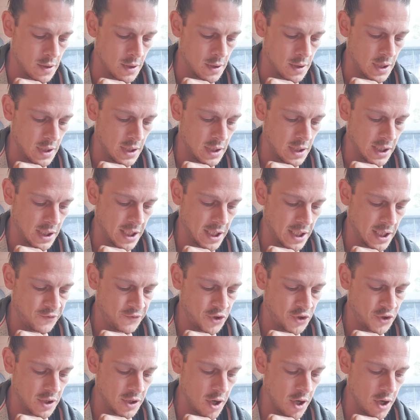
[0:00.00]
it gives
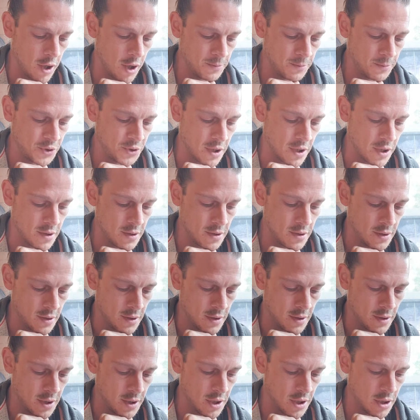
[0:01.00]
you the option
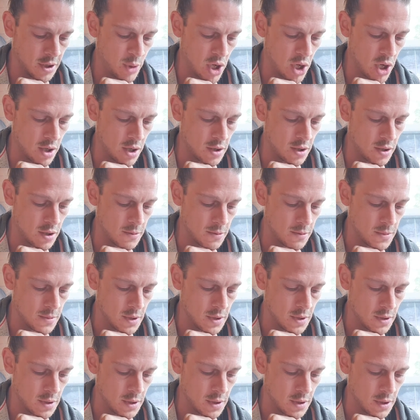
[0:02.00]
at the bottom
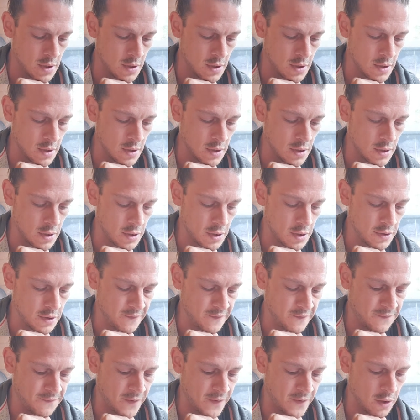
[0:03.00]
to
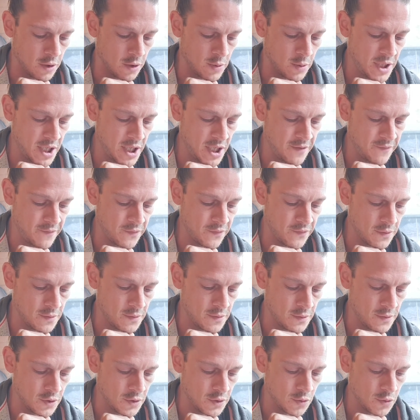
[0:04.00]
follow Evan
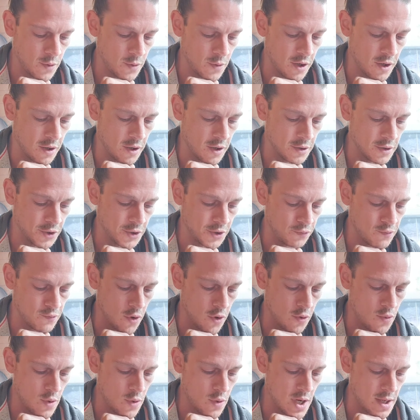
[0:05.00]
Schwartz, who
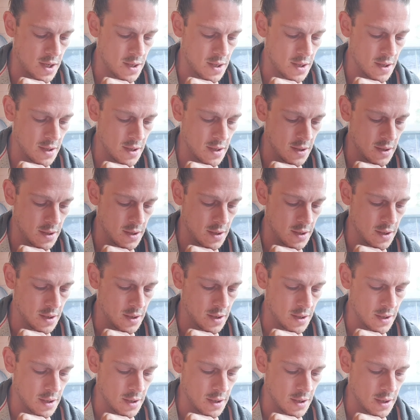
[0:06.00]
wrote it,
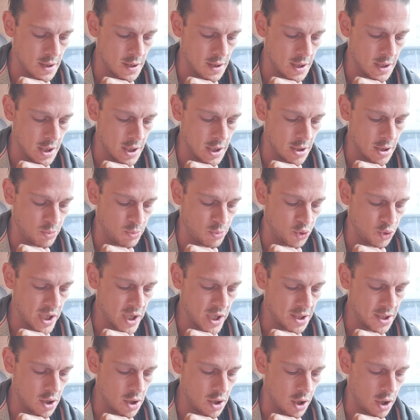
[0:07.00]
but
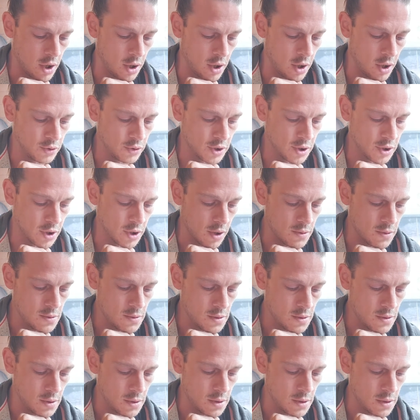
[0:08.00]
then also